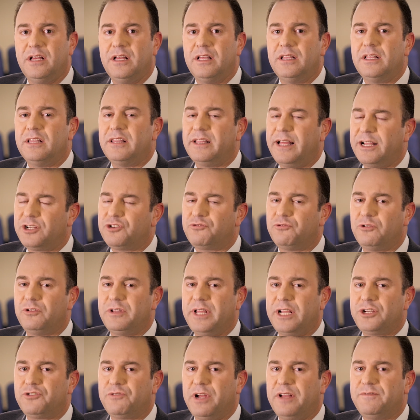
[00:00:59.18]
And
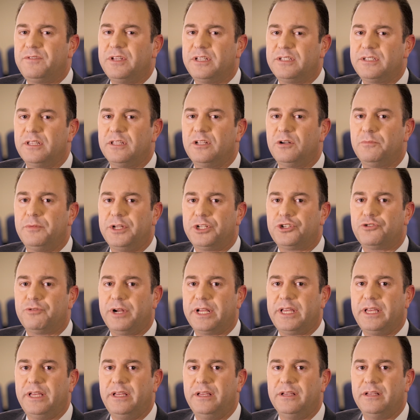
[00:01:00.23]
that drafting is a little bit
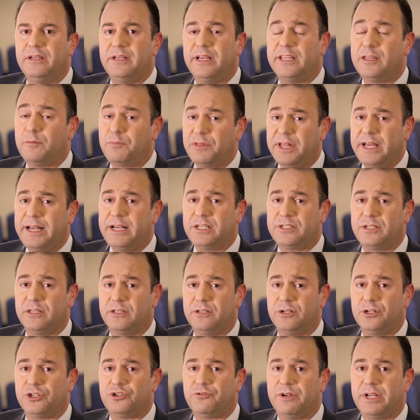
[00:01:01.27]
tricky, and the planning is a
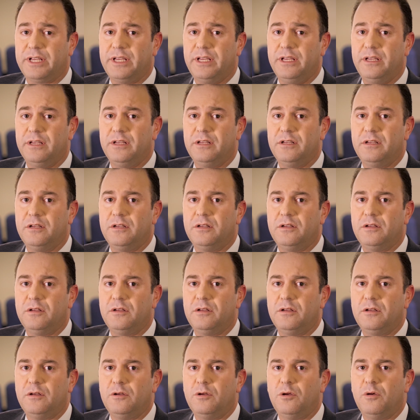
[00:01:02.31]
little tricky.
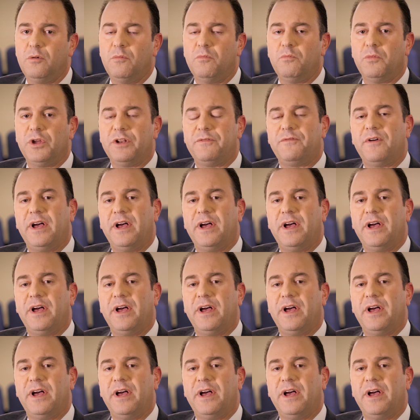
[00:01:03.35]
But if